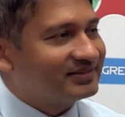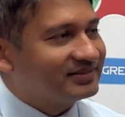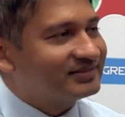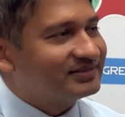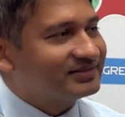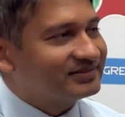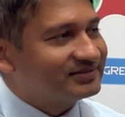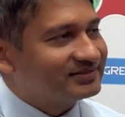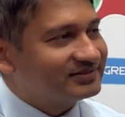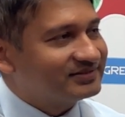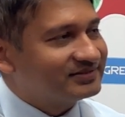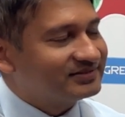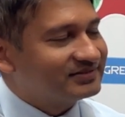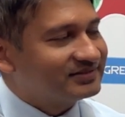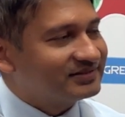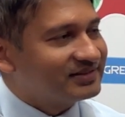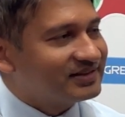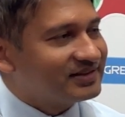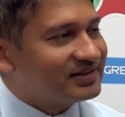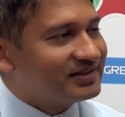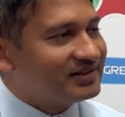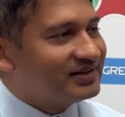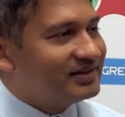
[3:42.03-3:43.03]

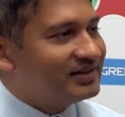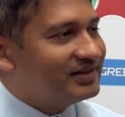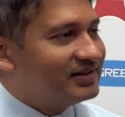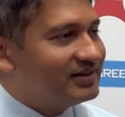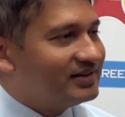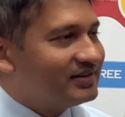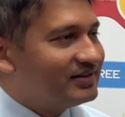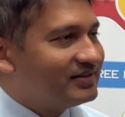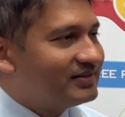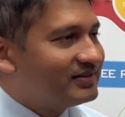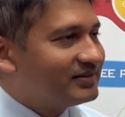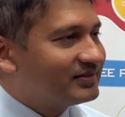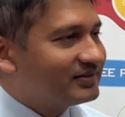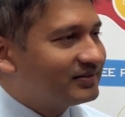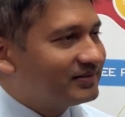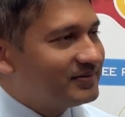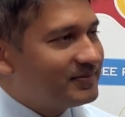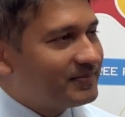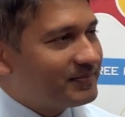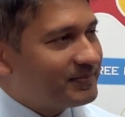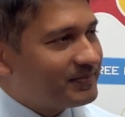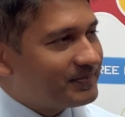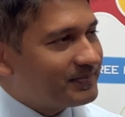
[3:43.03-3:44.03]

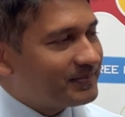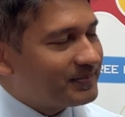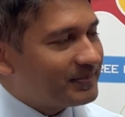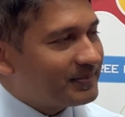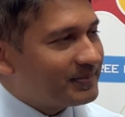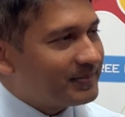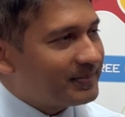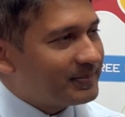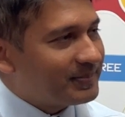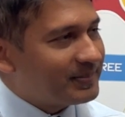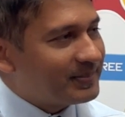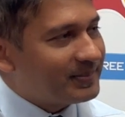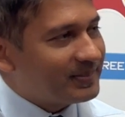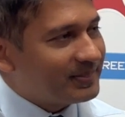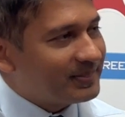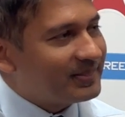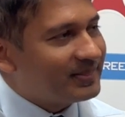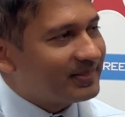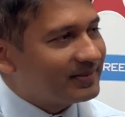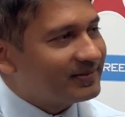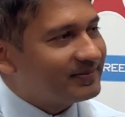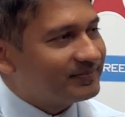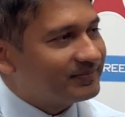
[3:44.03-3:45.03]

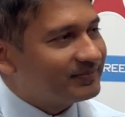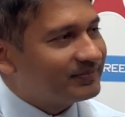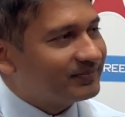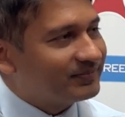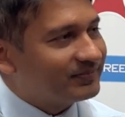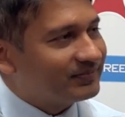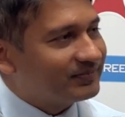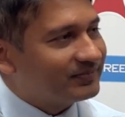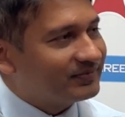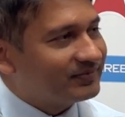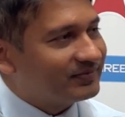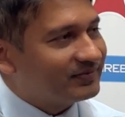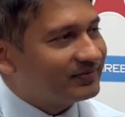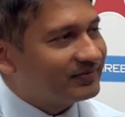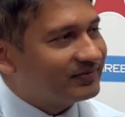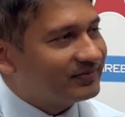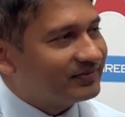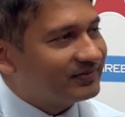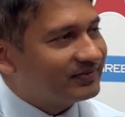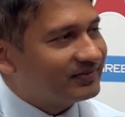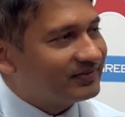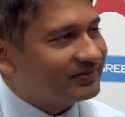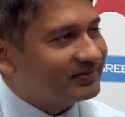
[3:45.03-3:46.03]

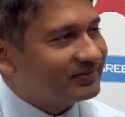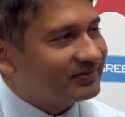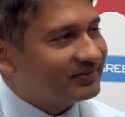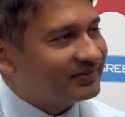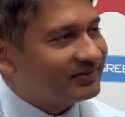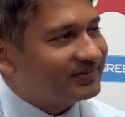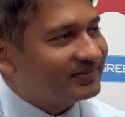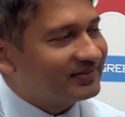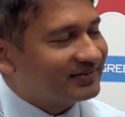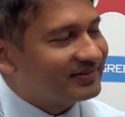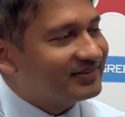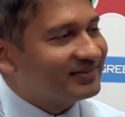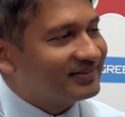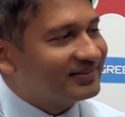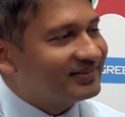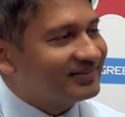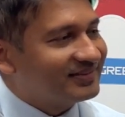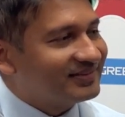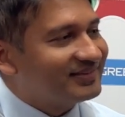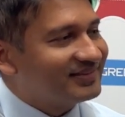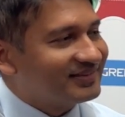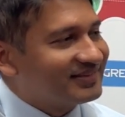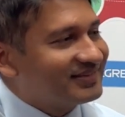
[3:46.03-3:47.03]

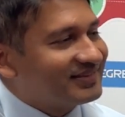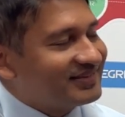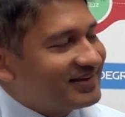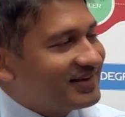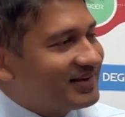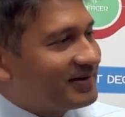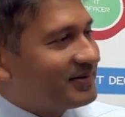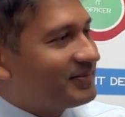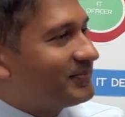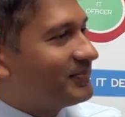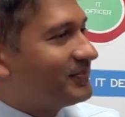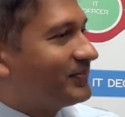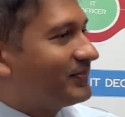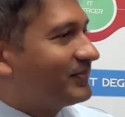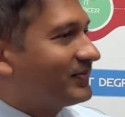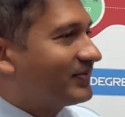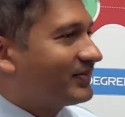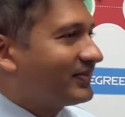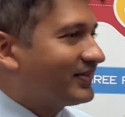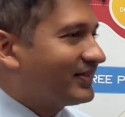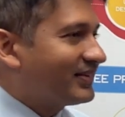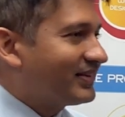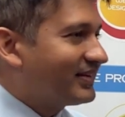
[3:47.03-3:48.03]

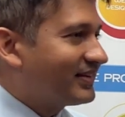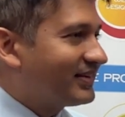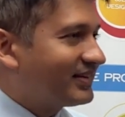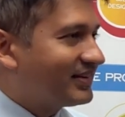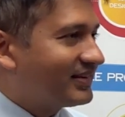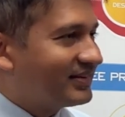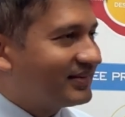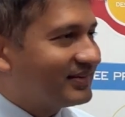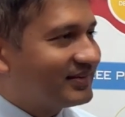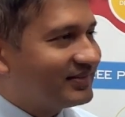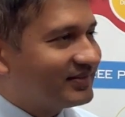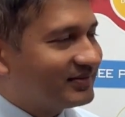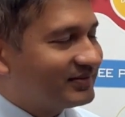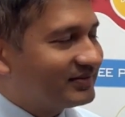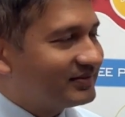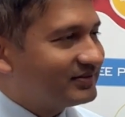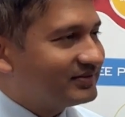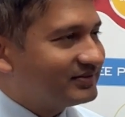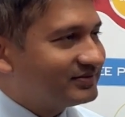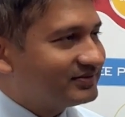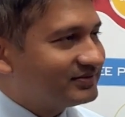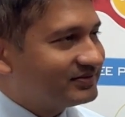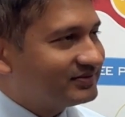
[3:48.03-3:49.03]

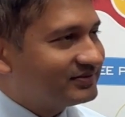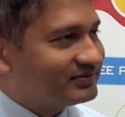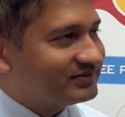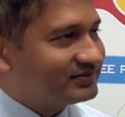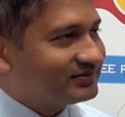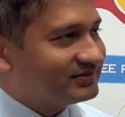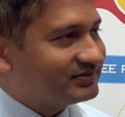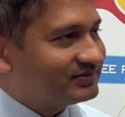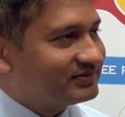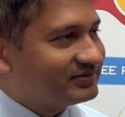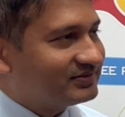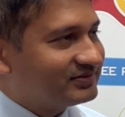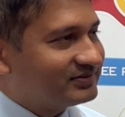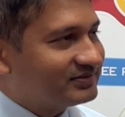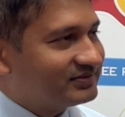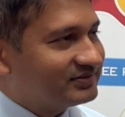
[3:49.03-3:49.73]
[no speech]